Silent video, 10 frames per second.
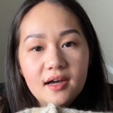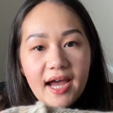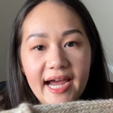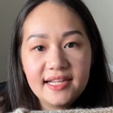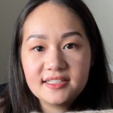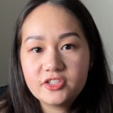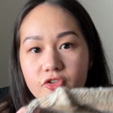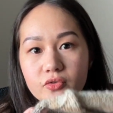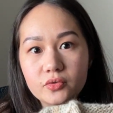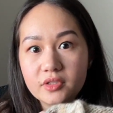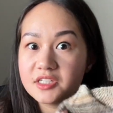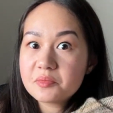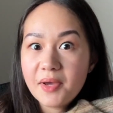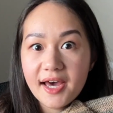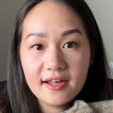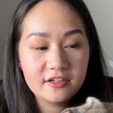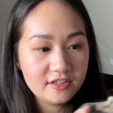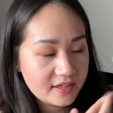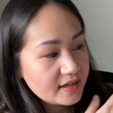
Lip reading: add to this pattern